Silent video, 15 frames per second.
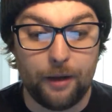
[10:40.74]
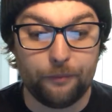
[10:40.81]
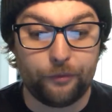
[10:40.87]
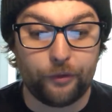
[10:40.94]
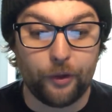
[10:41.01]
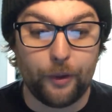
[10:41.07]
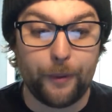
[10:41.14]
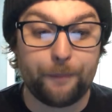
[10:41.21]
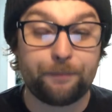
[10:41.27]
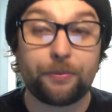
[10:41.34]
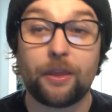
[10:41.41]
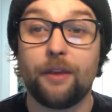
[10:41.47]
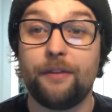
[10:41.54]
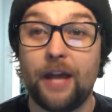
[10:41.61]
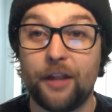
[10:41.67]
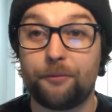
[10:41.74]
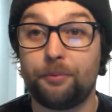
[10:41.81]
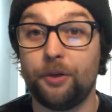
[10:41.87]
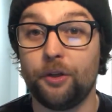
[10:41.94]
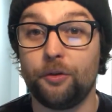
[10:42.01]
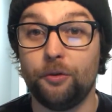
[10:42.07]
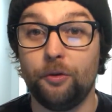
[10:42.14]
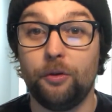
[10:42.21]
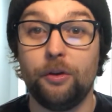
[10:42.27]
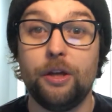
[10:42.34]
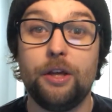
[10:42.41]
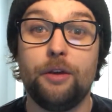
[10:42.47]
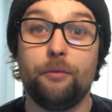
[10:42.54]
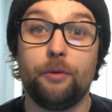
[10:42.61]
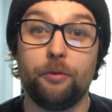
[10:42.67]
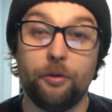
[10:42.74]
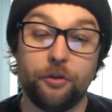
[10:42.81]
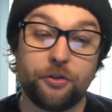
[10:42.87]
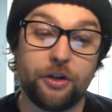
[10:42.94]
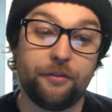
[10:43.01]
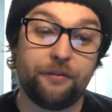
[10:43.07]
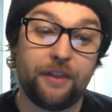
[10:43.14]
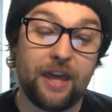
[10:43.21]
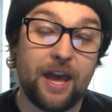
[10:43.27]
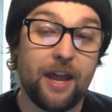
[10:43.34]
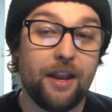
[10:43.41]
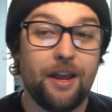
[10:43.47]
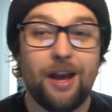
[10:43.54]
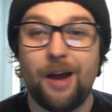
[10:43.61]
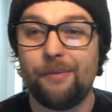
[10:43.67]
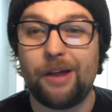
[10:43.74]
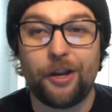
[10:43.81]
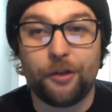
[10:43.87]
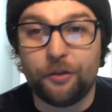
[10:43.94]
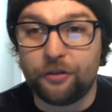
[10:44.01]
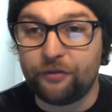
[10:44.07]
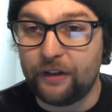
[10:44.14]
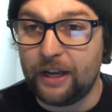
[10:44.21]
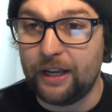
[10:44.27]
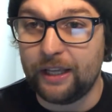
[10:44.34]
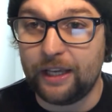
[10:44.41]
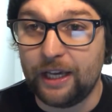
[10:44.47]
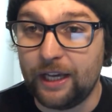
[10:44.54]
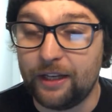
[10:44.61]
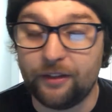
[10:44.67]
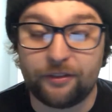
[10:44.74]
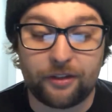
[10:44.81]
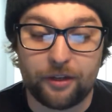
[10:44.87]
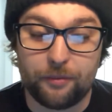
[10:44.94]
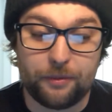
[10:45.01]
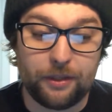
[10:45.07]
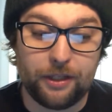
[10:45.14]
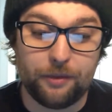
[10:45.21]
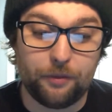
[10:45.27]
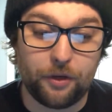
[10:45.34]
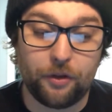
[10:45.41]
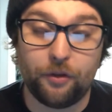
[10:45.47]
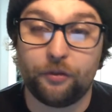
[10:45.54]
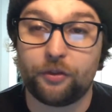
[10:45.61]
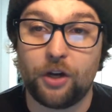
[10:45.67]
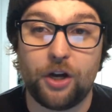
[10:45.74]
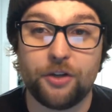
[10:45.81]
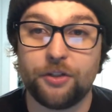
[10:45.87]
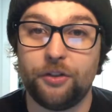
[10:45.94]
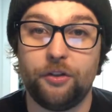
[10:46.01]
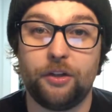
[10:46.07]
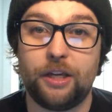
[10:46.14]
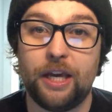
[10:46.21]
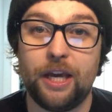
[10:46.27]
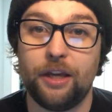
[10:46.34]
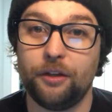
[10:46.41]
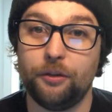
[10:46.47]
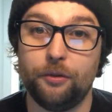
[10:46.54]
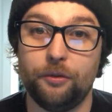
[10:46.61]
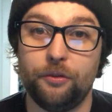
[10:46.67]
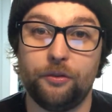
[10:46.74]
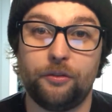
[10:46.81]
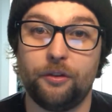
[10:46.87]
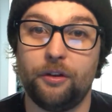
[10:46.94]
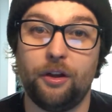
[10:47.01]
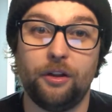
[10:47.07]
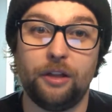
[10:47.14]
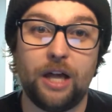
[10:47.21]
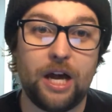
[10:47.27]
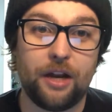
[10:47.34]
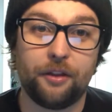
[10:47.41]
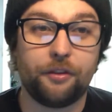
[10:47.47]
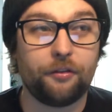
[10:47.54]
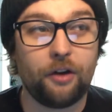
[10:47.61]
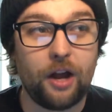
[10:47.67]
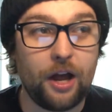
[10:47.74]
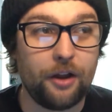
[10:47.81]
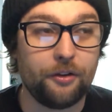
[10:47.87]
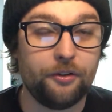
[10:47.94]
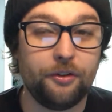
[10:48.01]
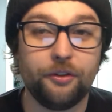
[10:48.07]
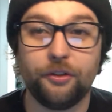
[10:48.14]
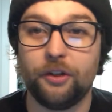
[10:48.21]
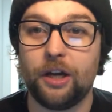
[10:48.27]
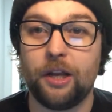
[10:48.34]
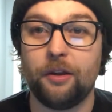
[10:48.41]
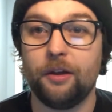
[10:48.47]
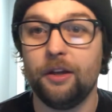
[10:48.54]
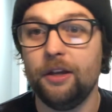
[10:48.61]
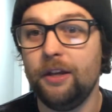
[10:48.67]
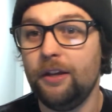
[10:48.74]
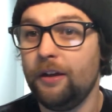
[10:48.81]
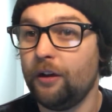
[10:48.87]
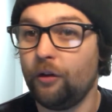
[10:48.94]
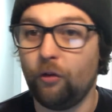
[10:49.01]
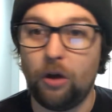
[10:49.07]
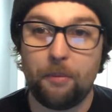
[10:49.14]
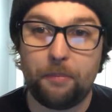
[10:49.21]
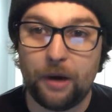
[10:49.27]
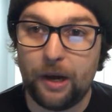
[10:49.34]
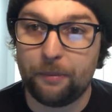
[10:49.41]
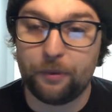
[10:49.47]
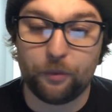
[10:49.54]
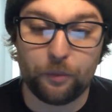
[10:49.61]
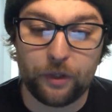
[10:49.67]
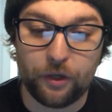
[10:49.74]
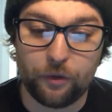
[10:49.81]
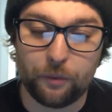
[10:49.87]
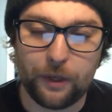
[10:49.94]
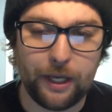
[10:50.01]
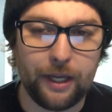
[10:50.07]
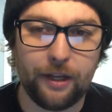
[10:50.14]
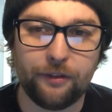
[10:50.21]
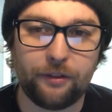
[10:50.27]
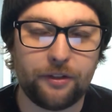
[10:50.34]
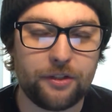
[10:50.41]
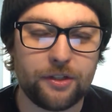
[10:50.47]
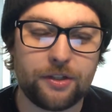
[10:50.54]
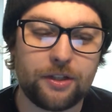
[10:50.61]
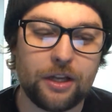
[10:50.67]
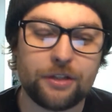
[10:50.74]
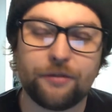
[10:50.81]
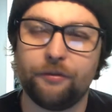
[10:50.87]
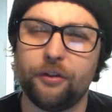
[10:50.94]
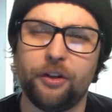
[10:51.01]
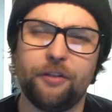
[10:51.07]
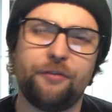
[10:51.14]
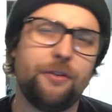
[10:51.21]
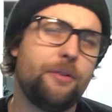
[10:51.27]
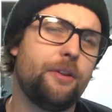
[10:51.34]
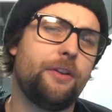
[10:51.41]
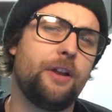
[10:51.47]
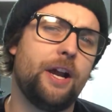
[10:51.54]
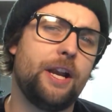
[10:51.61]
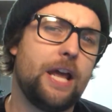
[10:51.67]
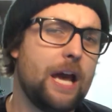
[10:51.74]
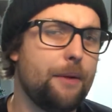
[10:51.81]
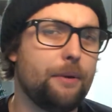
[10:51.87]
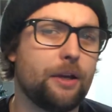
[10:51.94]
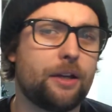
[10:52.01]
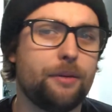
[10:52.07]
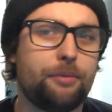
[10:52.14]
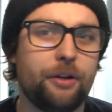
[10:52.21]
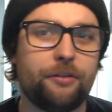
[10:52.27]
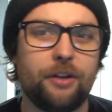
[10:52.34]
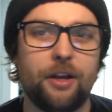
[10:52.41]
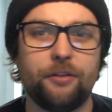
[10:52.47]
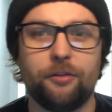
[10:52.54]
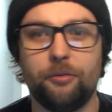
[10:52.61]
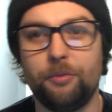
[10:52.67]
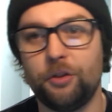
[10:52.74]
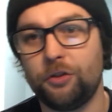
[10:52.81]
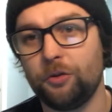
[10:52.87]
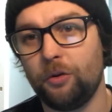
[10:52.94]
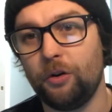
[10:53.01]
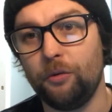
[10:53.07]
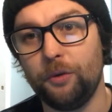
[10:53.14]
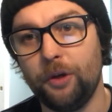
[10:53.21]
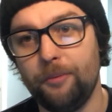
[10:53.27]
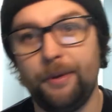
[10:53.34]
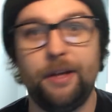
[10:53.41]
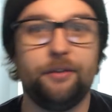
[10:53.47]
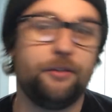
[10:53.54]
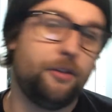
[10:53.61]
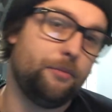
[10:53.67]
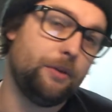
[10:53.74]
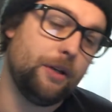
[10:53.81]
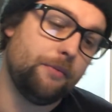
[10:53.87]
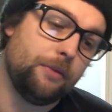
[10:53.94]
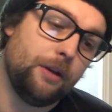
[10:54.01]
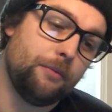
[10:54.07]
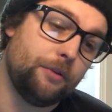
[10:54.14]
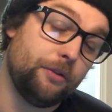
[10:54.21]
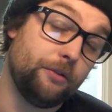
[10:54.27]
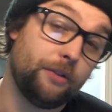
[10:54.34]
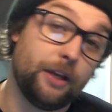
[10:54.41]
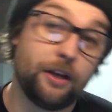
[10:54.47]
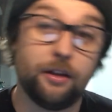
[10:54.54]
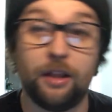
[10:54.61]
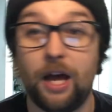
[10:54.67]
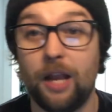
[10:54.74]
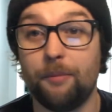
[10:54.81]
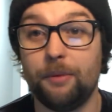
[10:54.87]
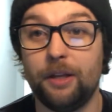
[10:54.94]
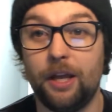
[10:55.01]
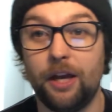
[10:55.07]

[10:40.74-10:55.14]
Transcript: so that's pretty cool. We will drift that. I'm not a huge fan. Again, it's going to be one of those cars that you can't use a lot of throttle. You got to grip up in weird ways. It just doesn't really fit the dynamic. Plus, it has a little bit shorter wheelbase than the BMWs, like a lot of it,